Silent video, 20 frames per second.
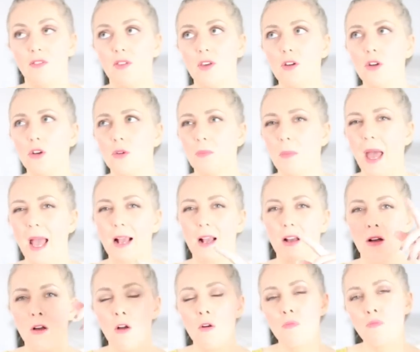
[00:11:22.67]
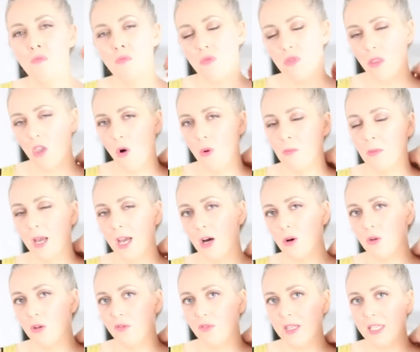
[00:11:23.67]
If you look back on my
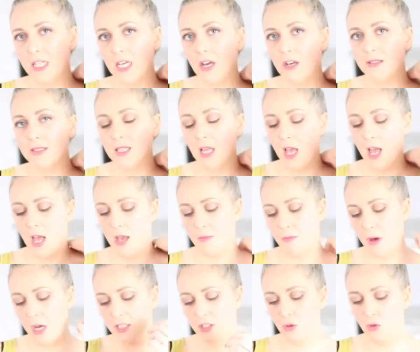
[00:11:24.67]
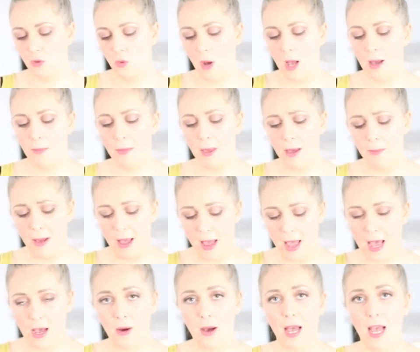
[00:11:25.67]
older videos, I talked quite a bit about
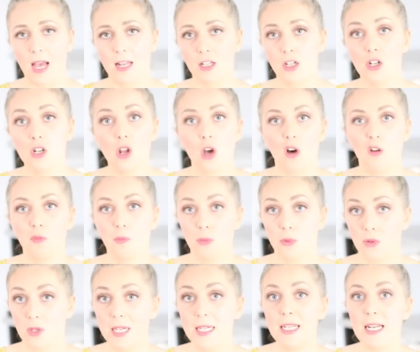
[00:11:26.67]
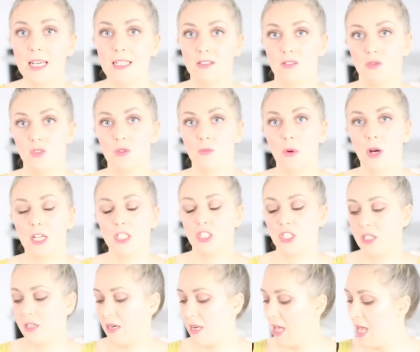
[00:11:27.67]
how I had a lot of prenatal
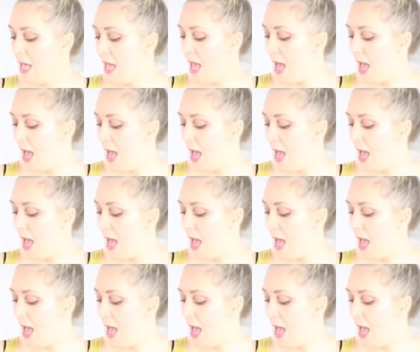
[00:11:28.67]
depression.